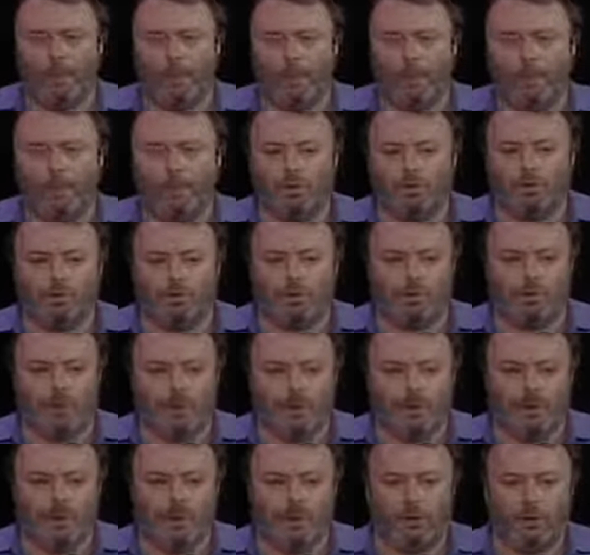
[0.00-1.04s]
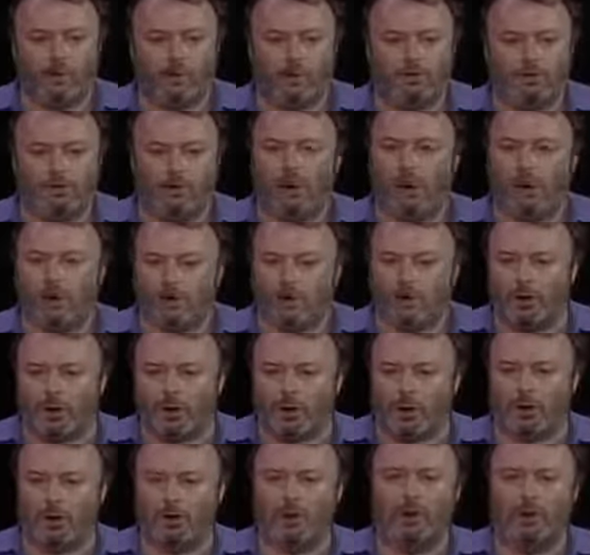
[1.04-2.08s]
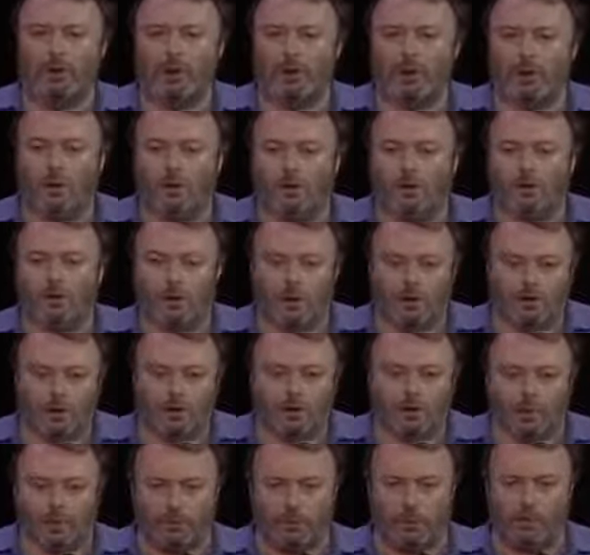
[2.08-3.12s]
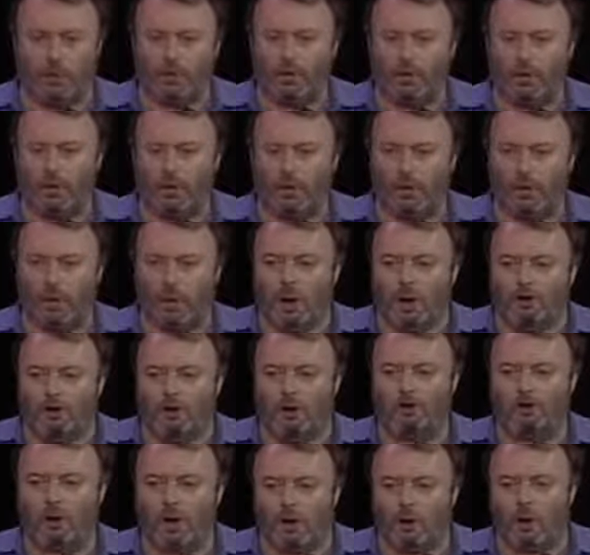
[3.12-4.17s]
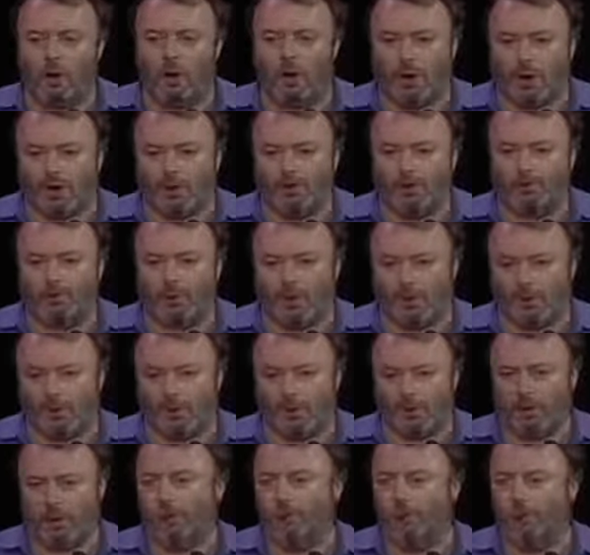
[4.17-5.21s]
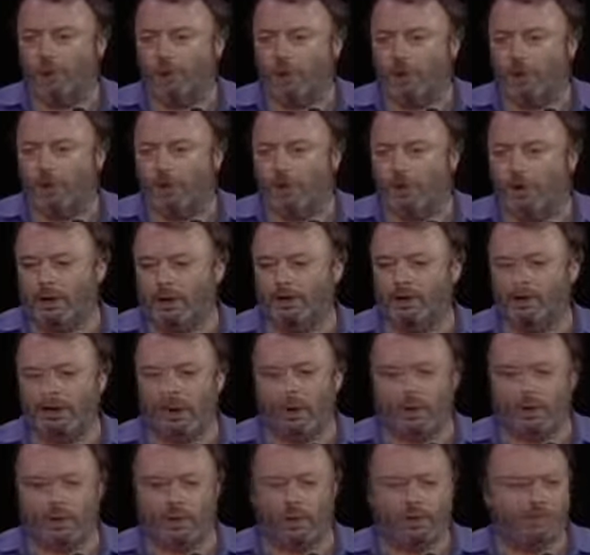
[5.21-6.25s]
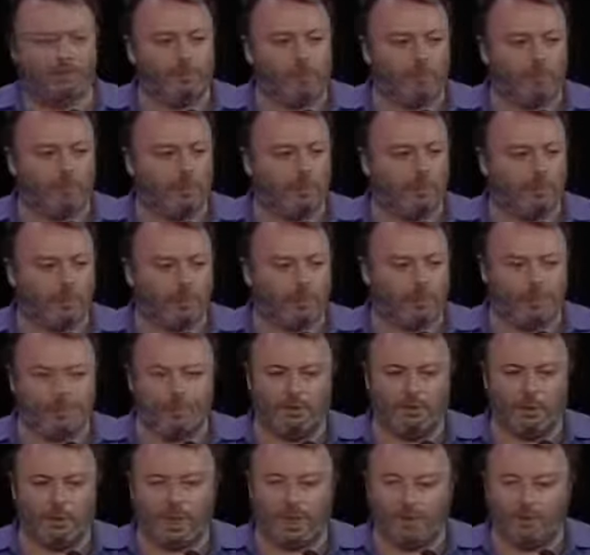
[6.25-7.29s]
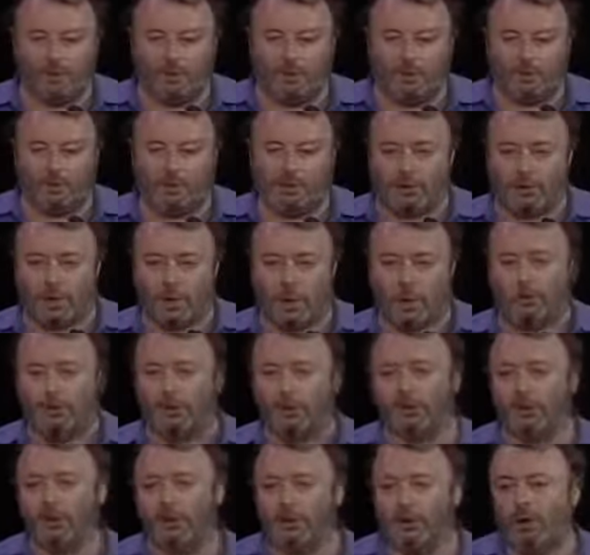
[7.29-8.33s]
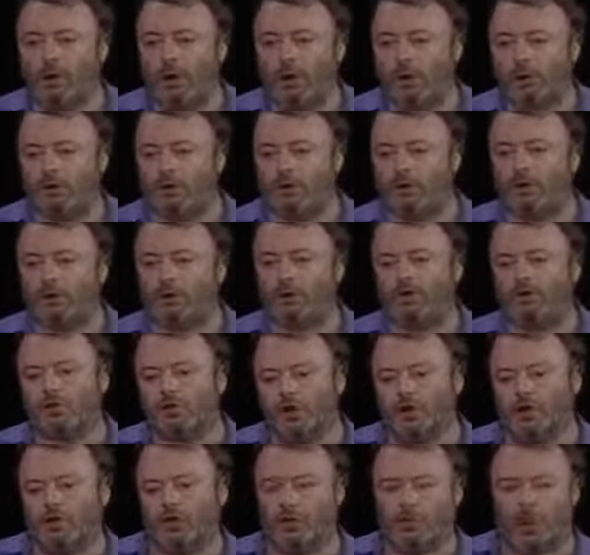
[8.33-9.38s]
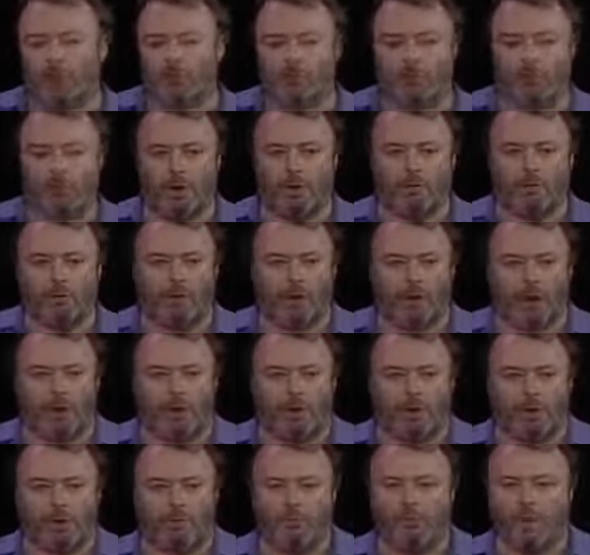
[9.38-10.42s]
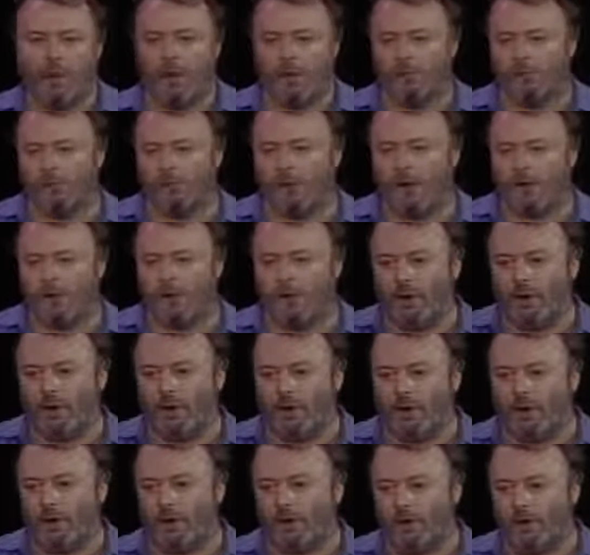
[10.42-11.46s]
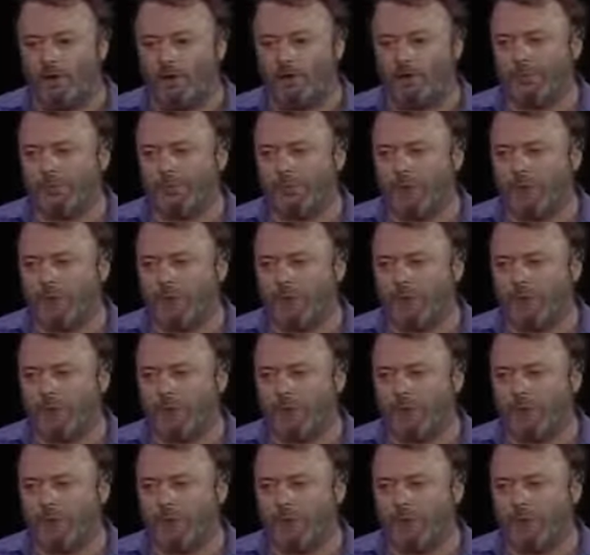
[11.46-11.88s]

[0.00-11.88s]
would still be privately holding ownership over a terrorized people in a state that's been most aptly described as a concentration camp above ground and a mass grave underneath it.